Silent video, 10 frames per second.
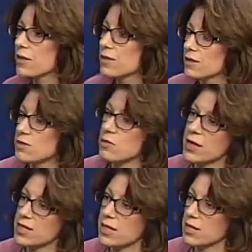right. there's
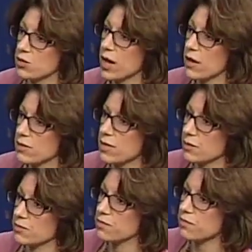ways to get your calcium.